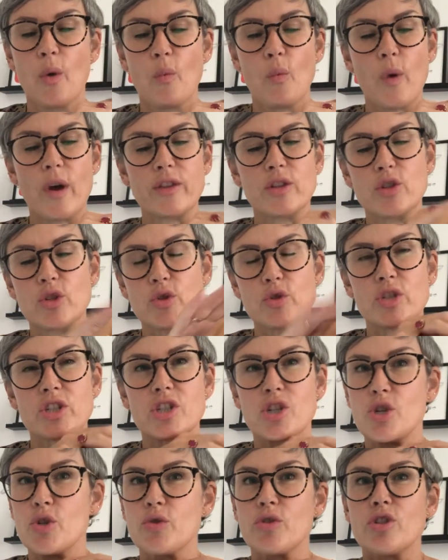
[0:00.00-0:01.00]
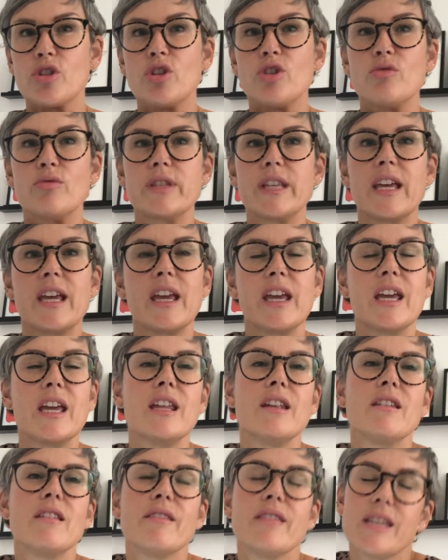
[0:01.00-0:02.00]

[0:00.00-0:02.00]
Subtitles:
Whether you choose to use it in